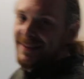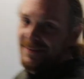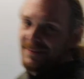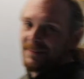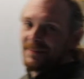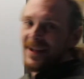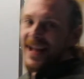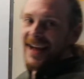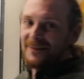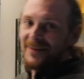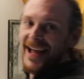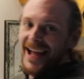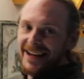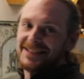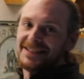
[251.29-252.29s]
the
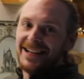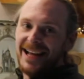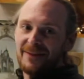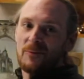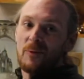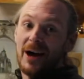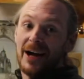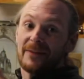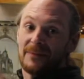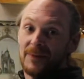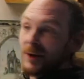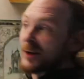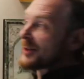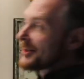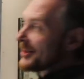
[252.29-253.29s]
fx and fy
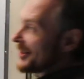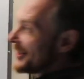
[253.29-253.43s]
first.